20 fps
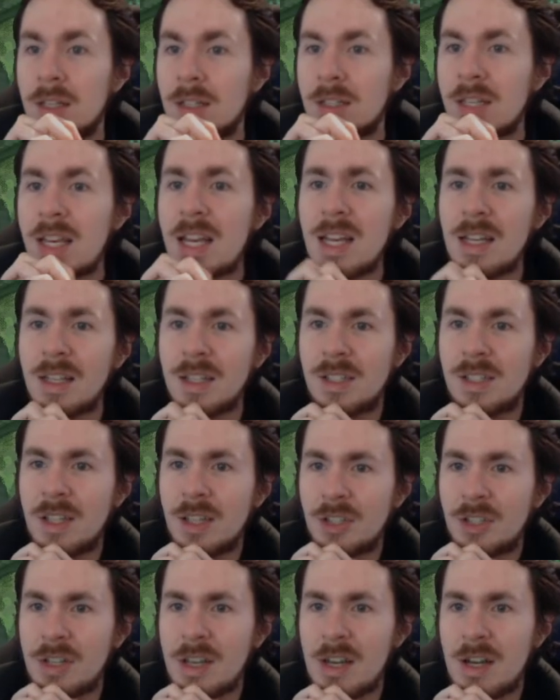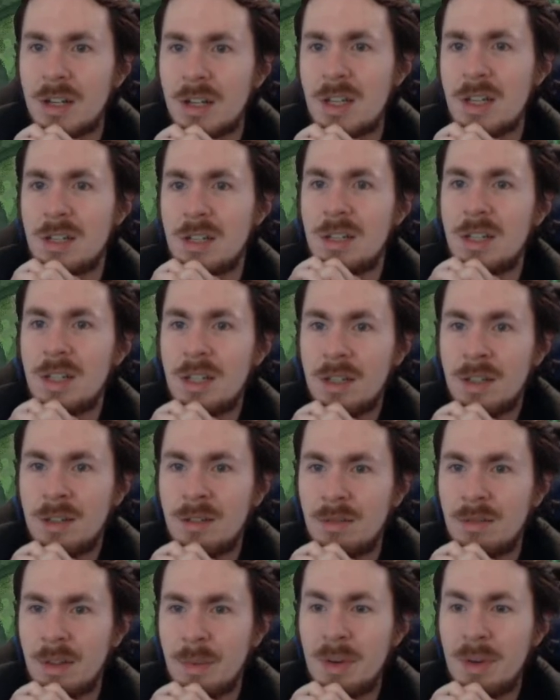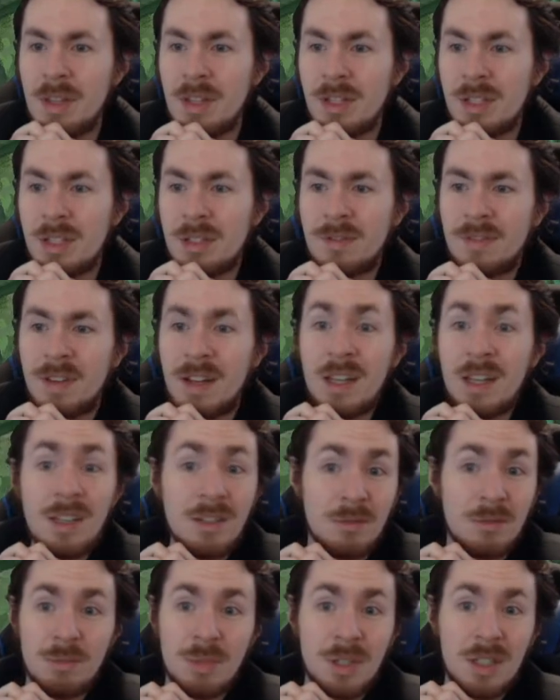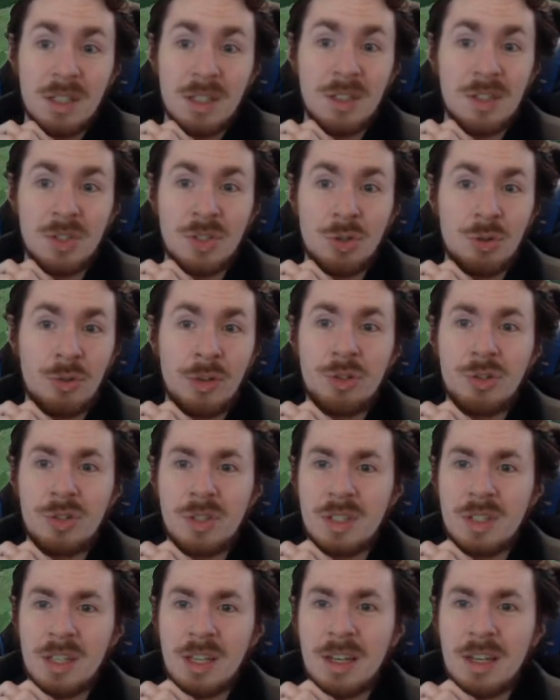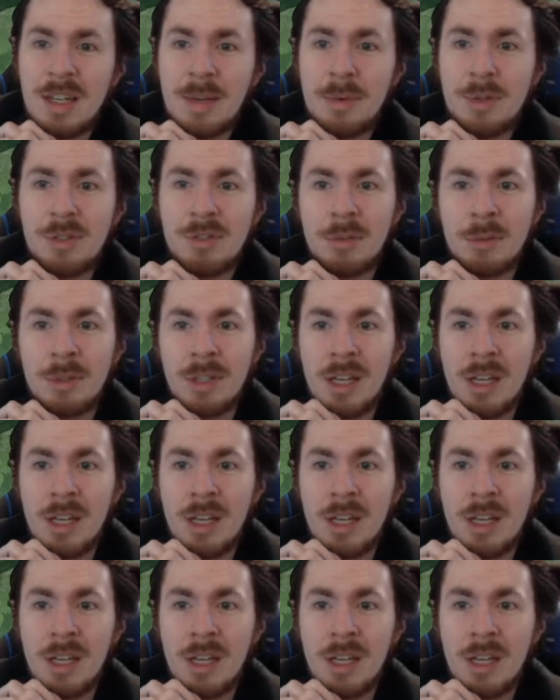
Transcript: Yeah, this is actually kind of neat. In limited, this is fine because your creature doesn't take any damage from it,